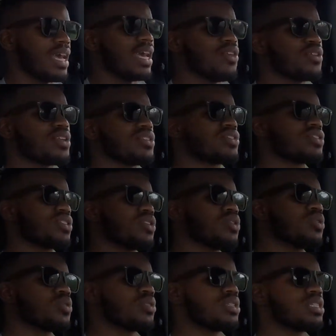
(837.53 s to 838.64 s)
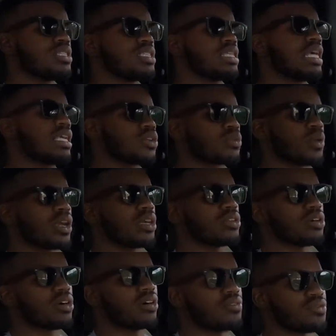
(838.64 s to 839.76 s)
And you can still take the
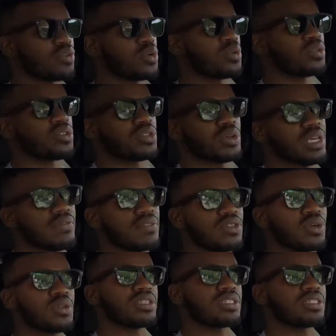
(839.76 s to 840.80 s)
Wrangler off road. So even though